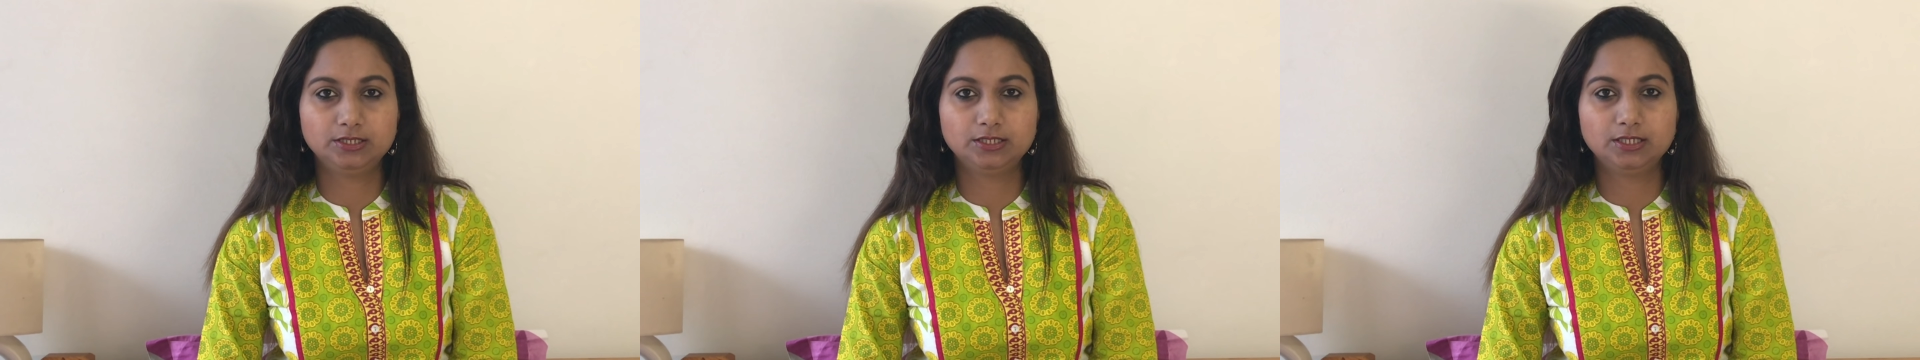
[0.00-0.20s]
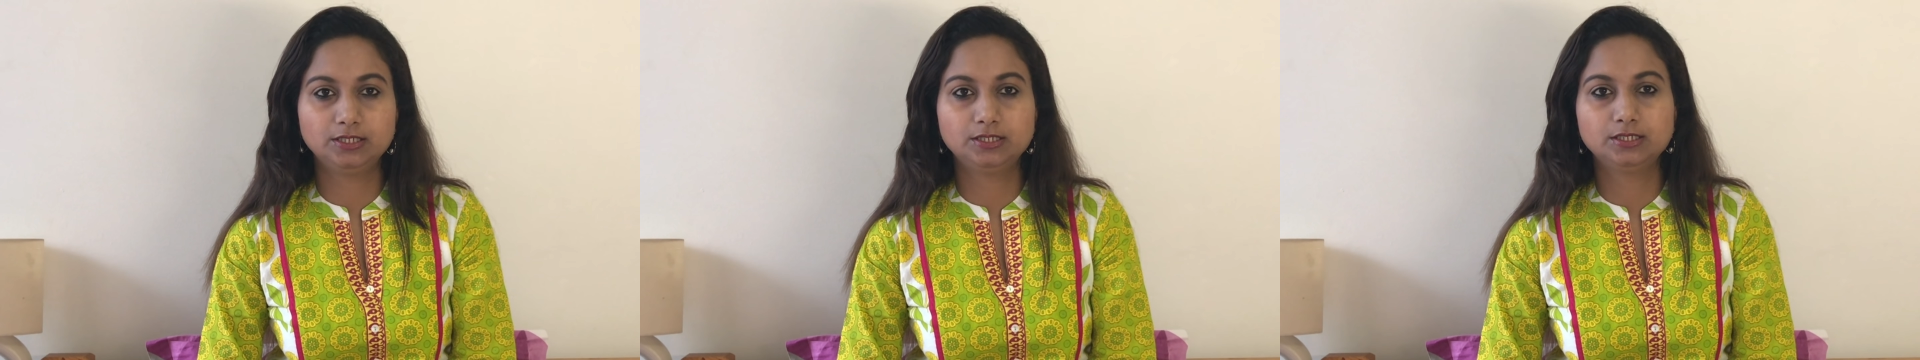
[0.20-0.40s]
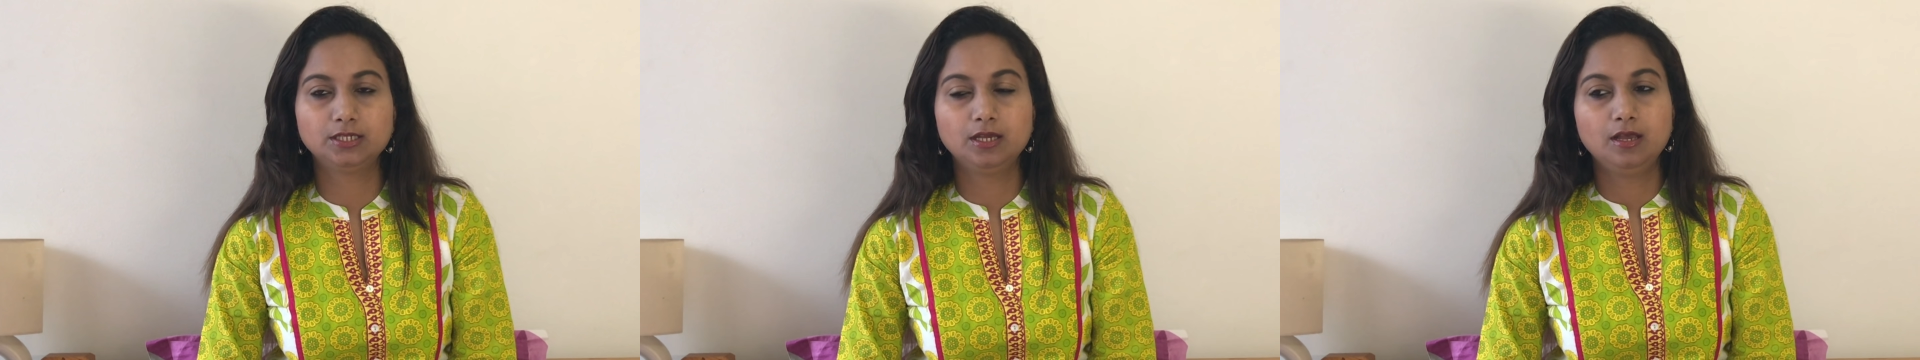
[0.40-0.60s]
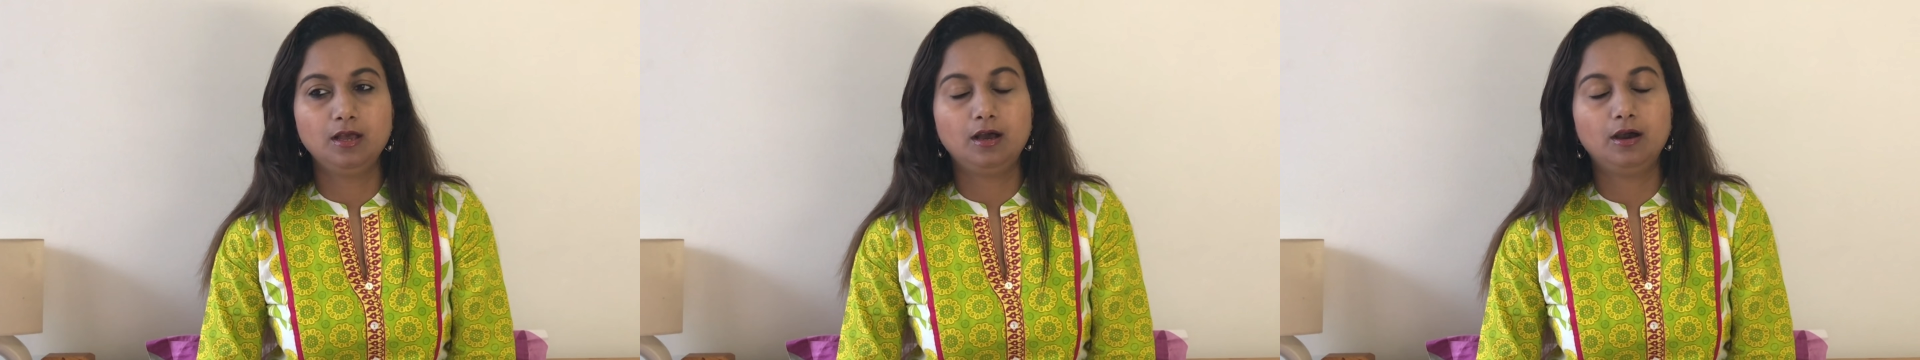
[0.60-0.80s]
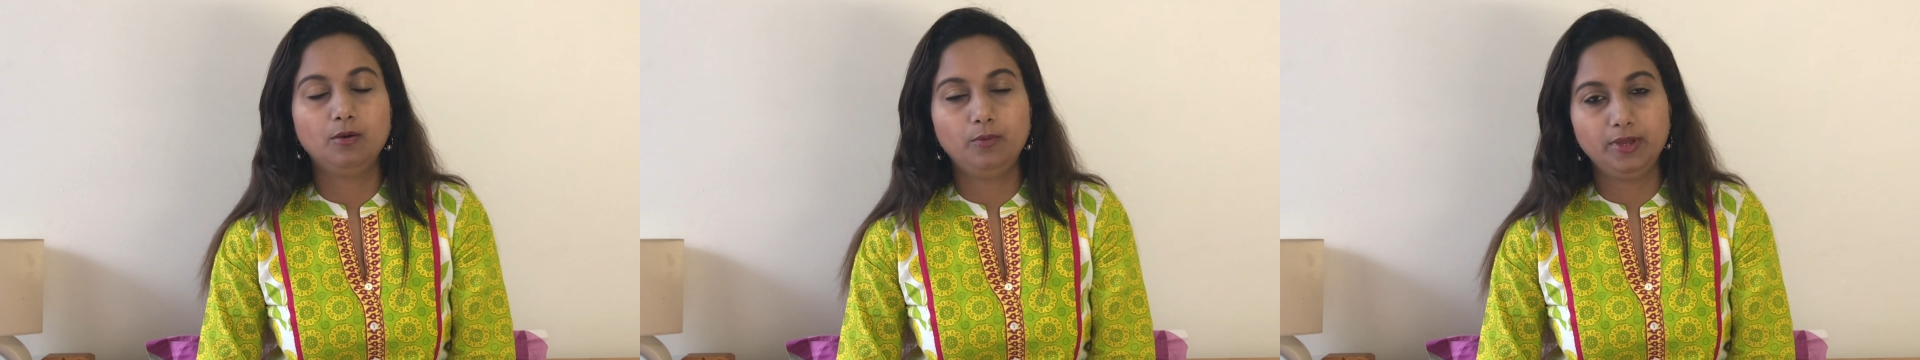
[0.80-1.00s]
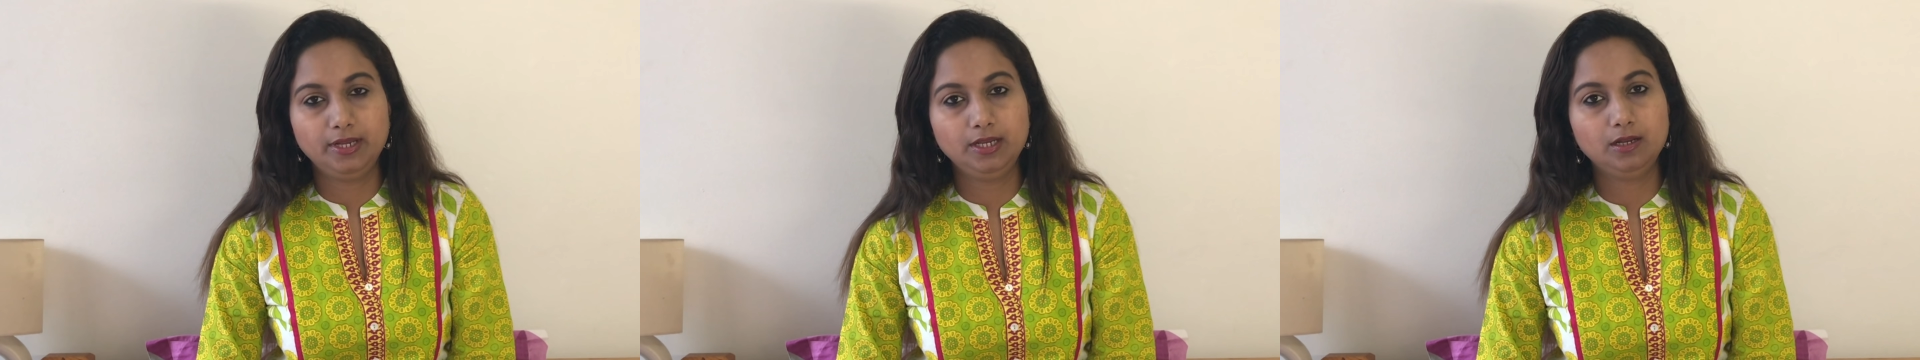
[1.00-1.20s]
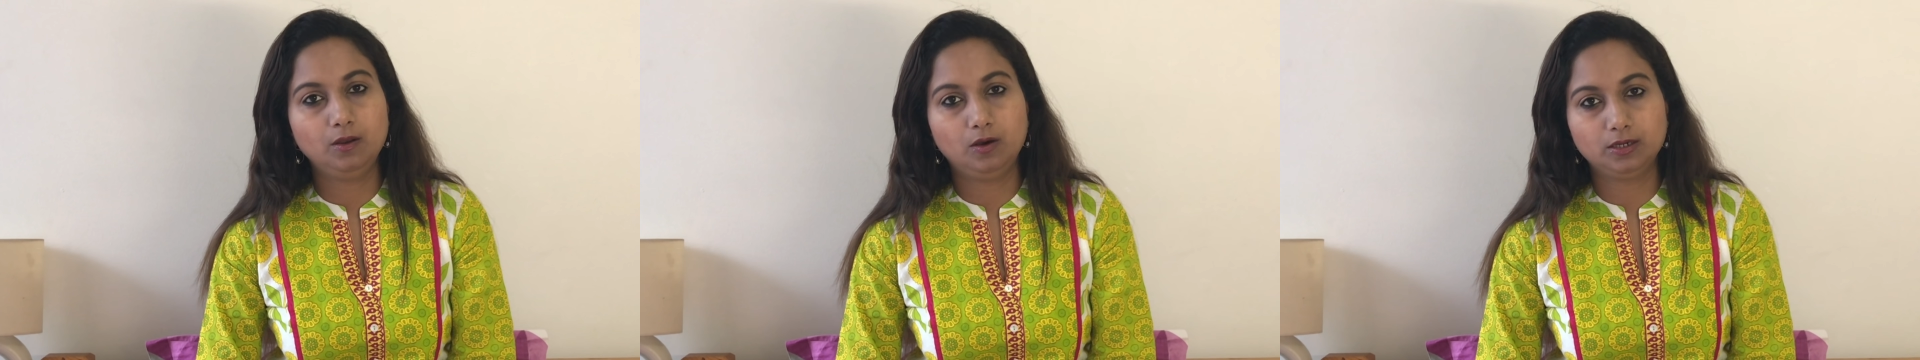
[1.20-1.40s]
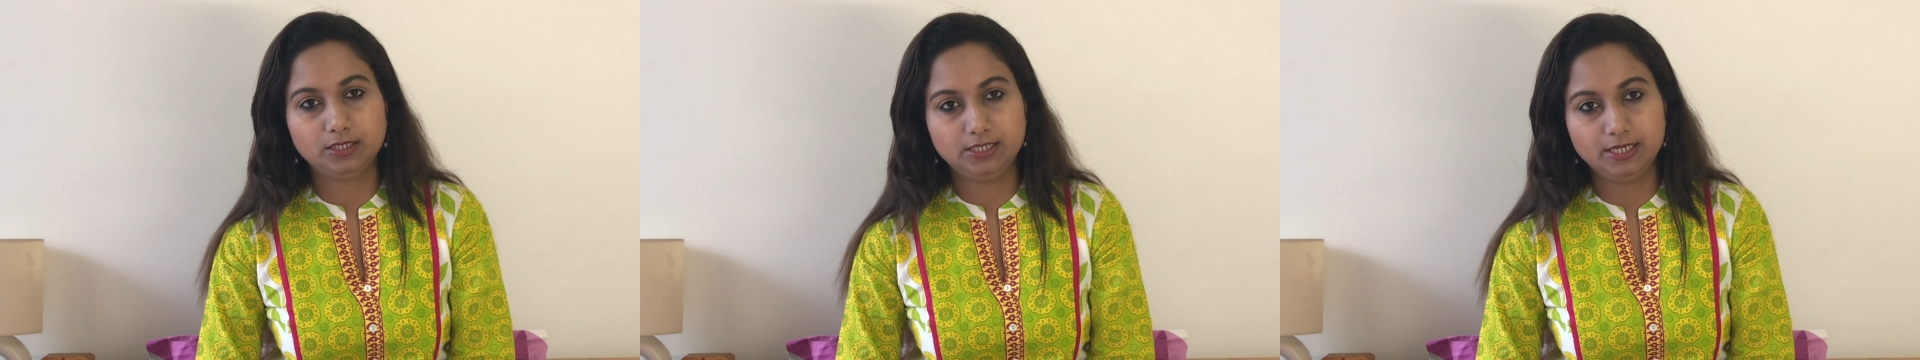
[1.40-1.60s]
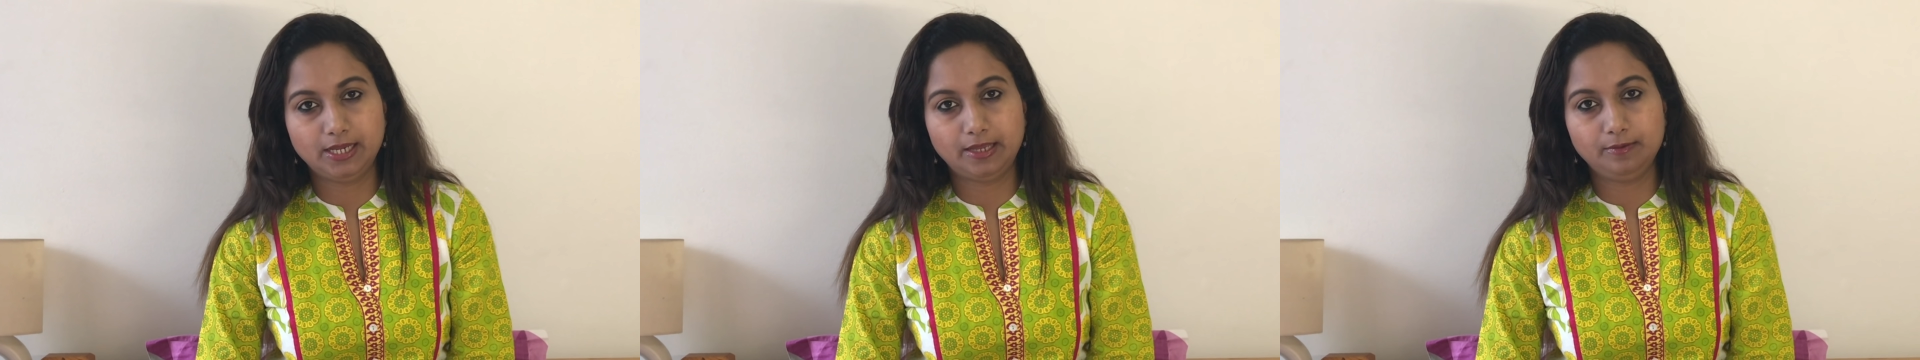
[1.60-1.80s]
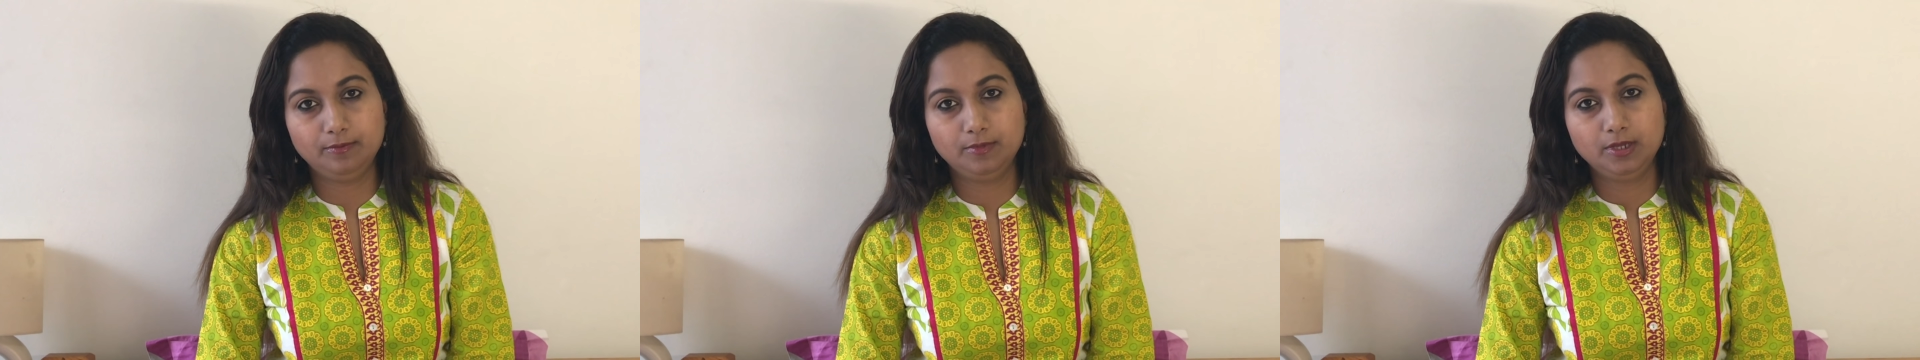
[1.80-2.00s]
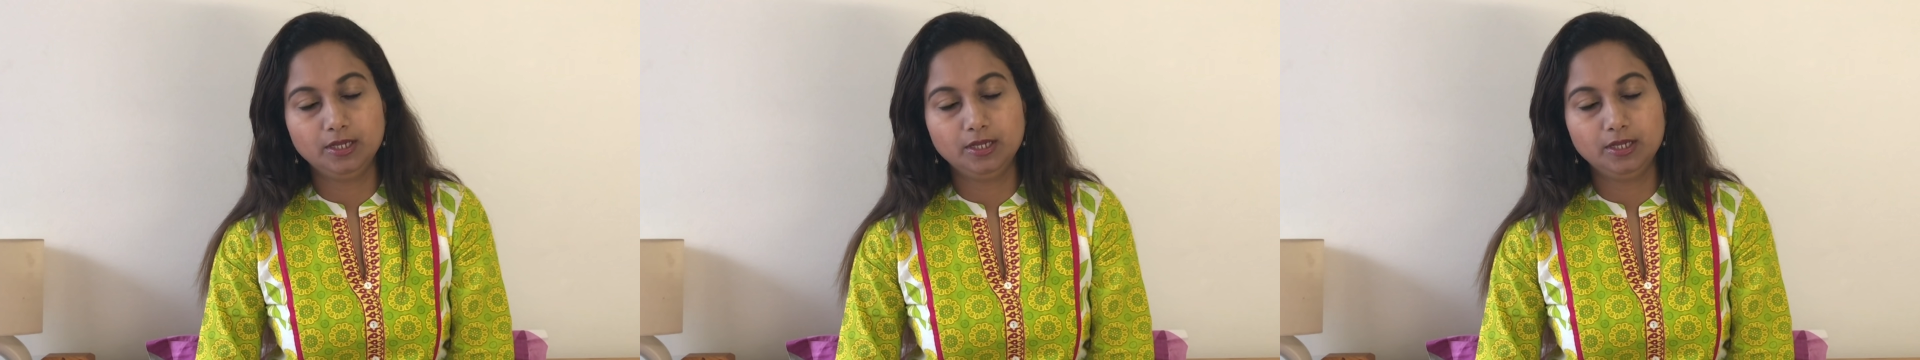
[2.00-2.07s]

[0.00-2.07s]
since a very long time.